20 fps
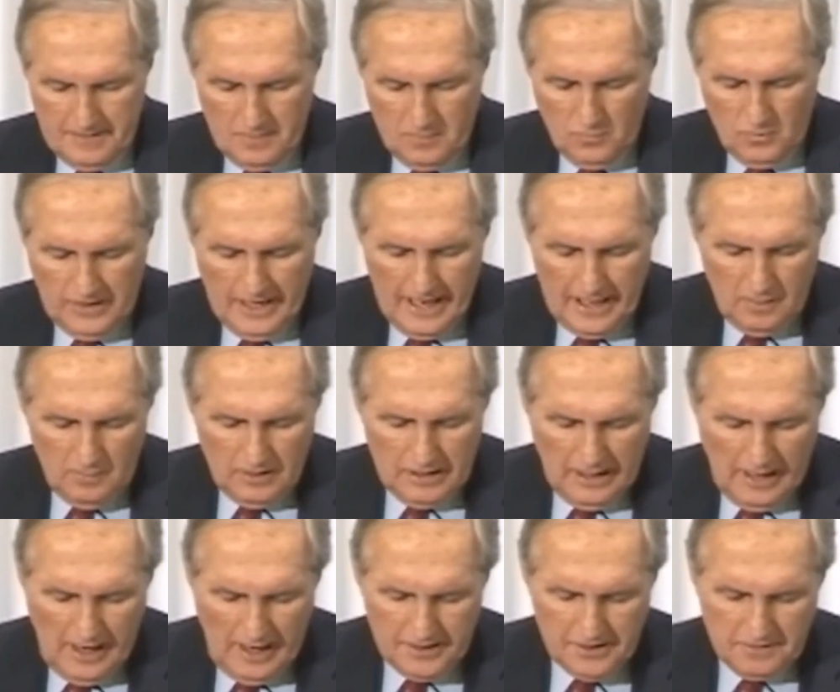Would anyone
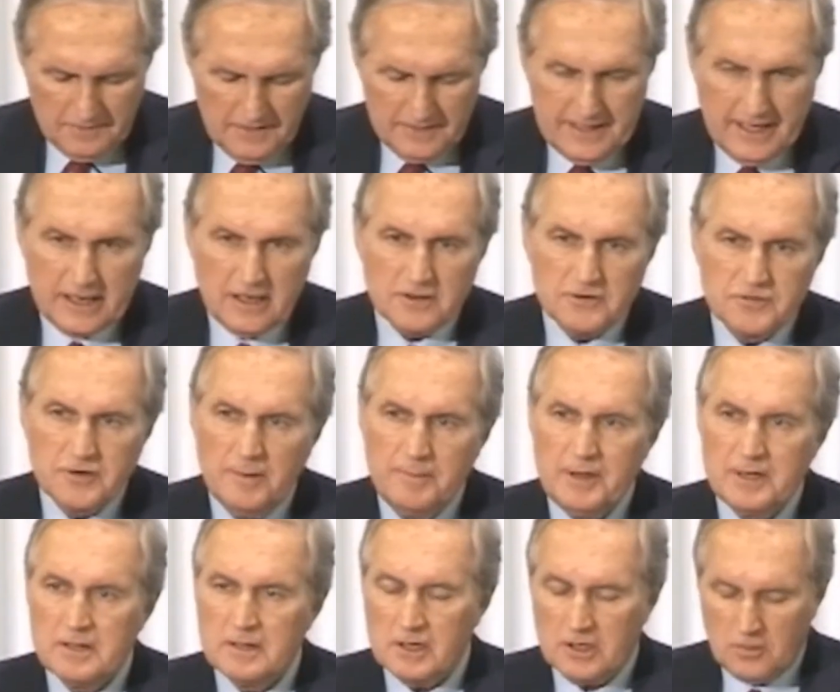argue that they
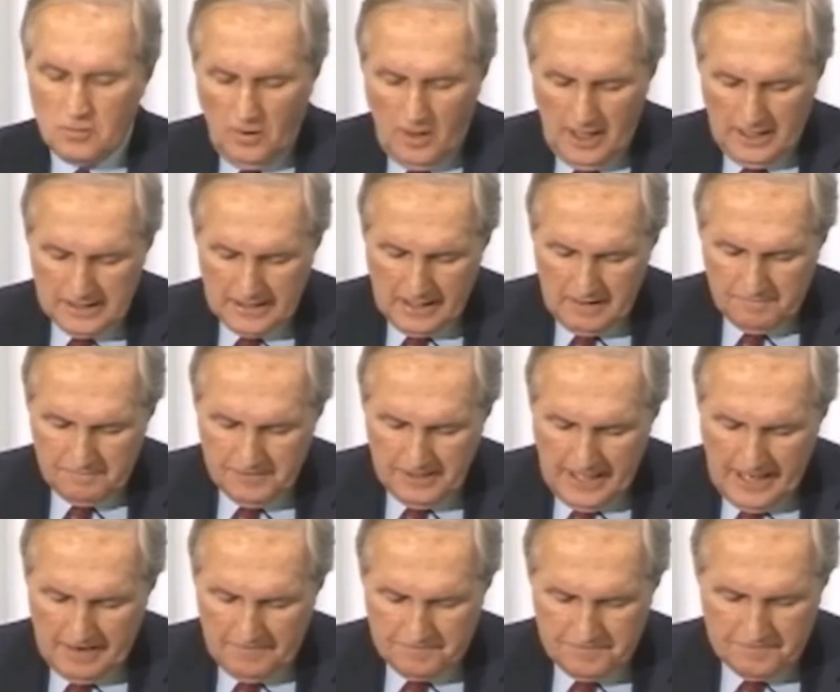contribute to the quality of
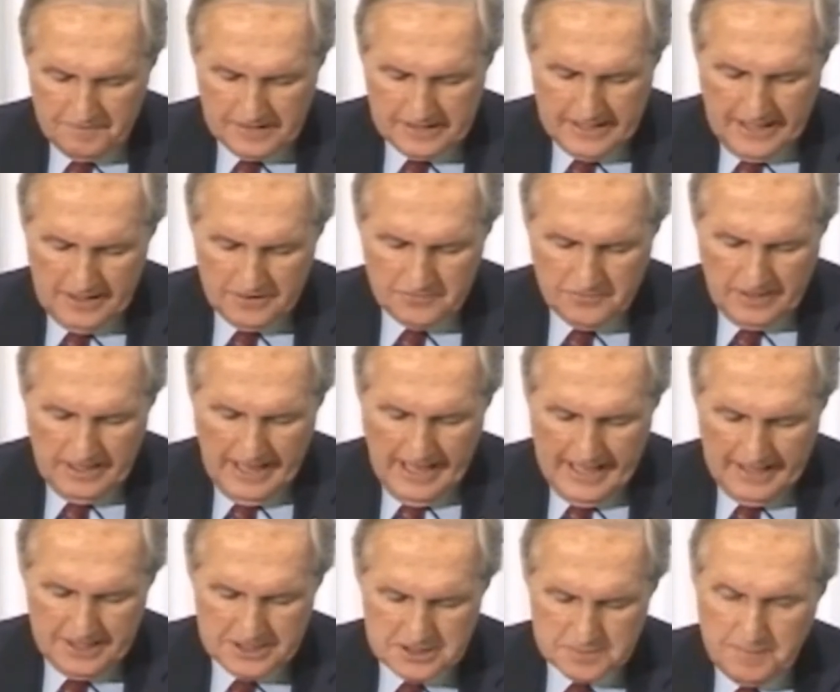life of a country
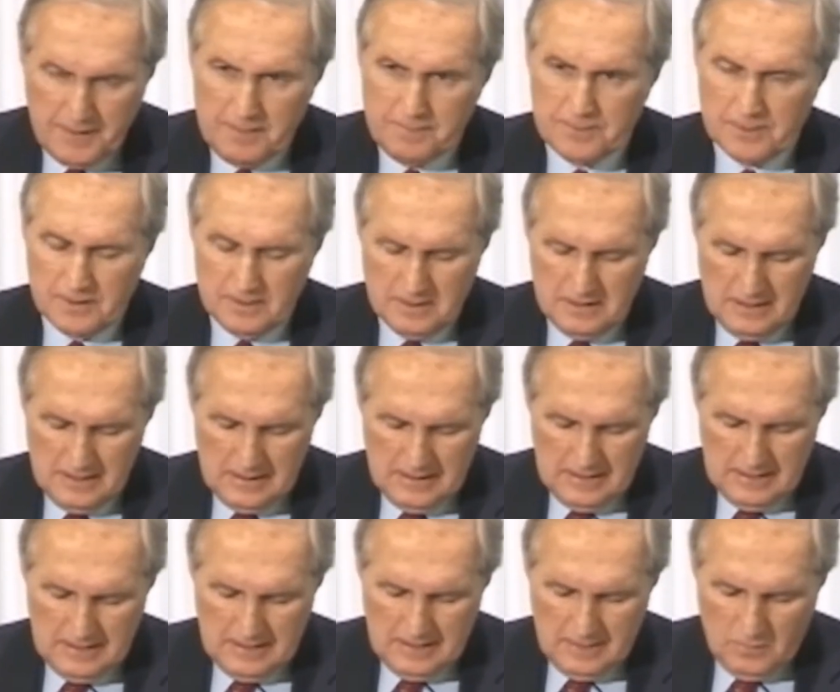and its people?
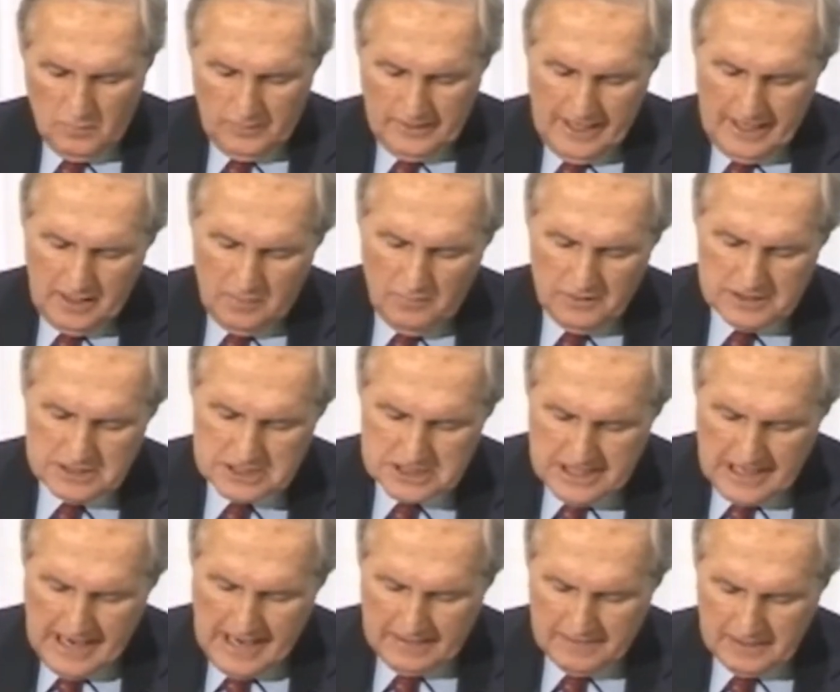Would anyone
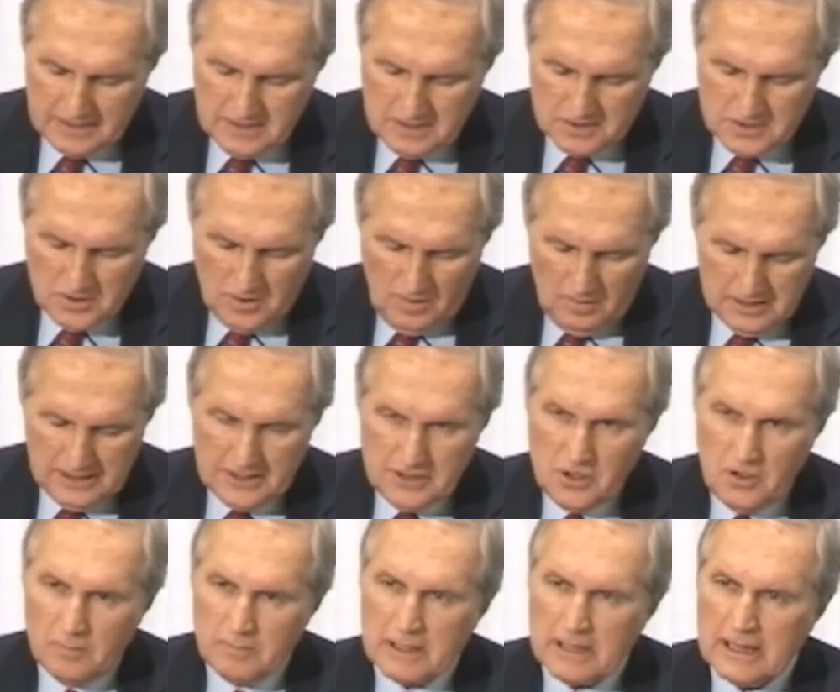say that the toll in
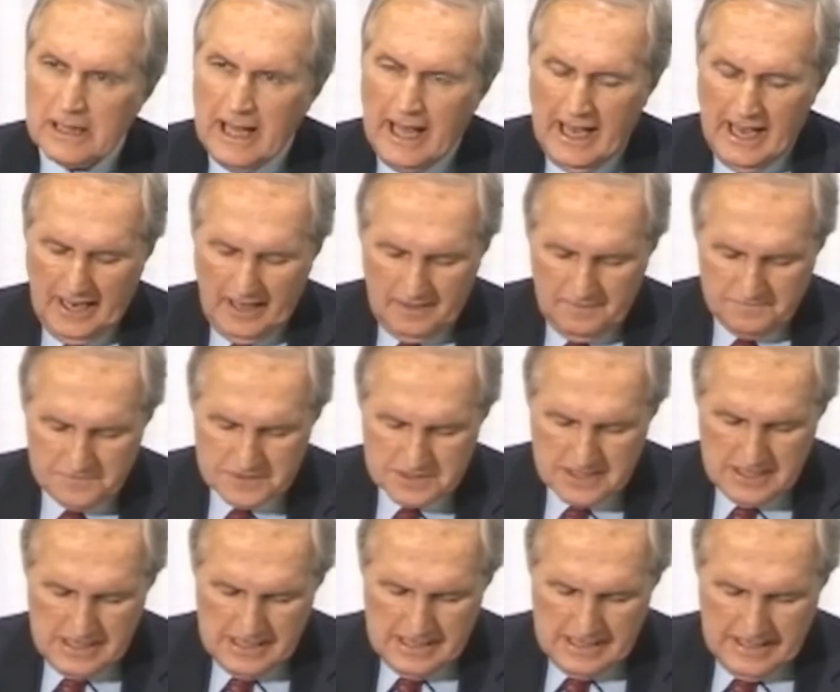human lives
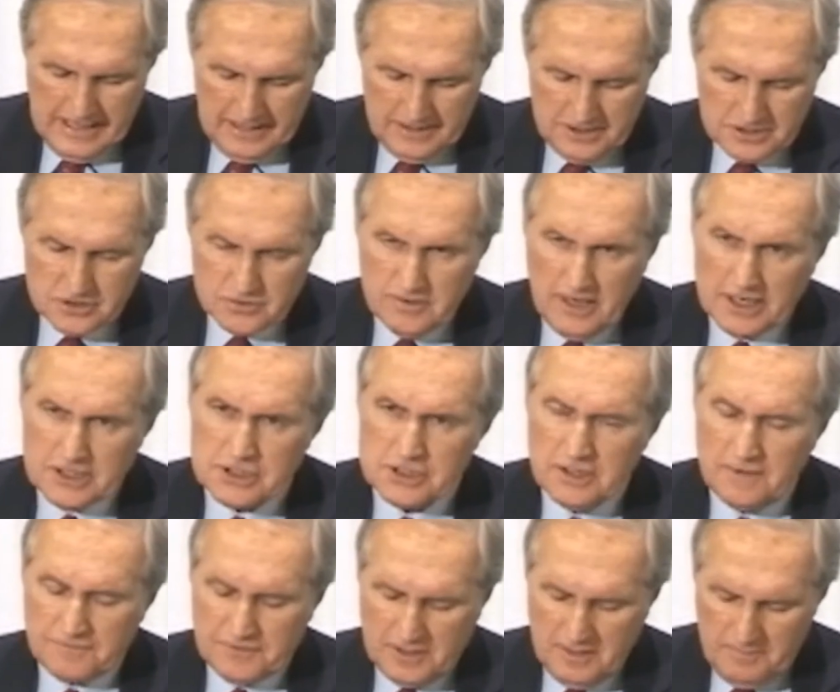and
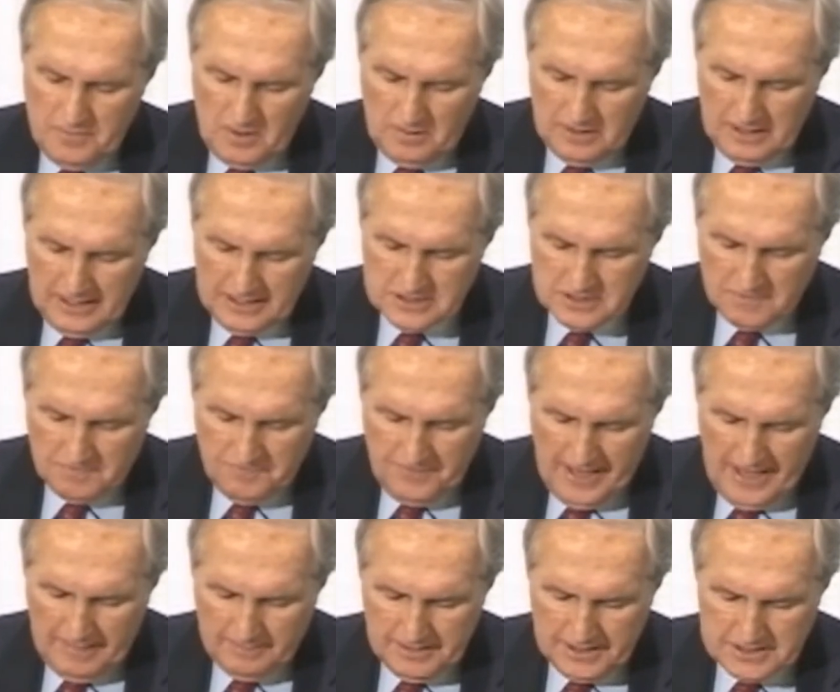destruction of communities and
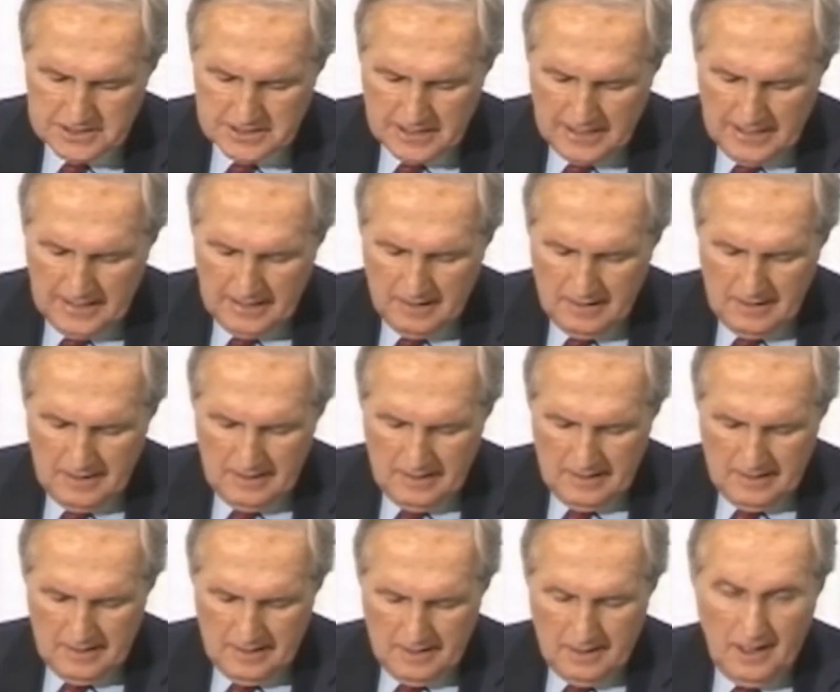families are
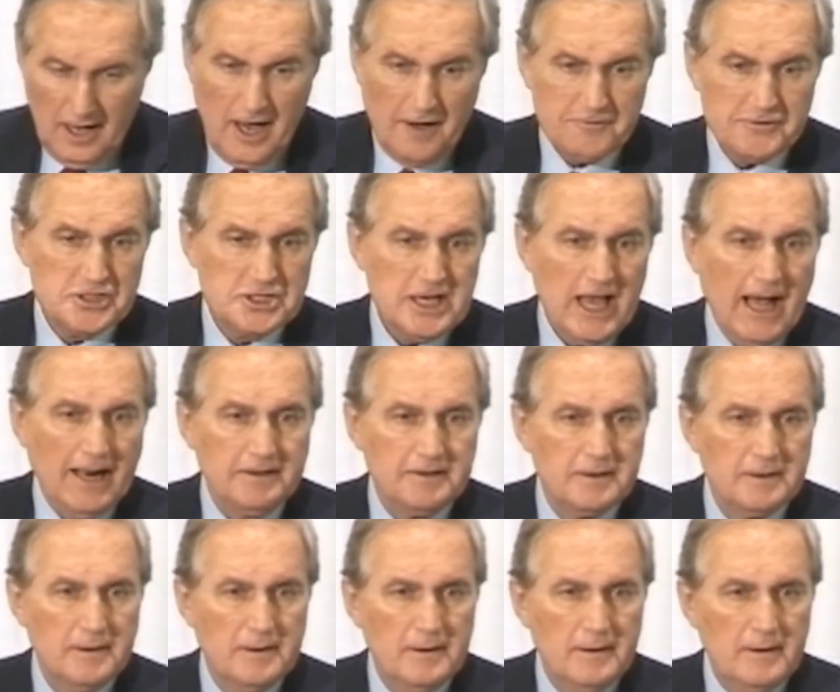offset
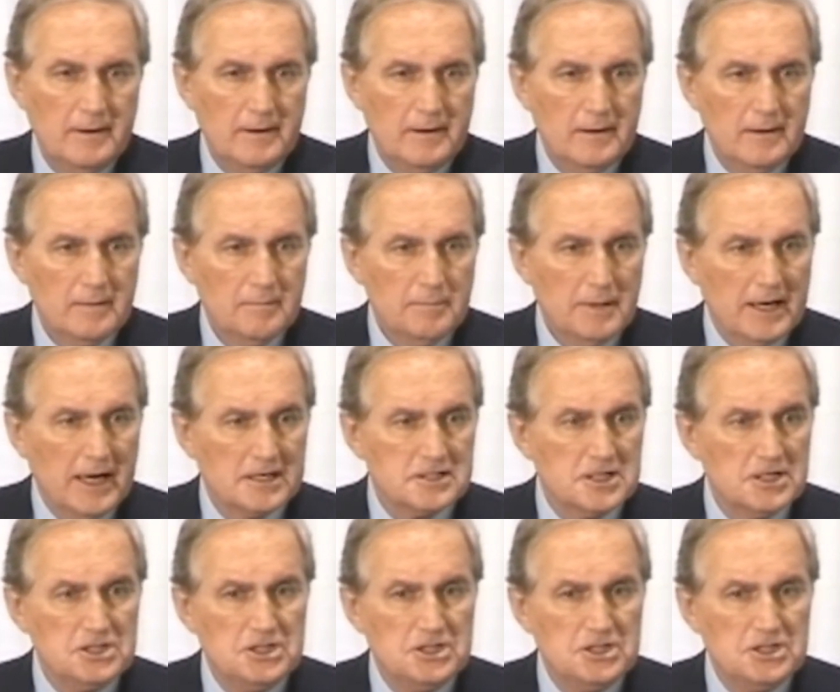because the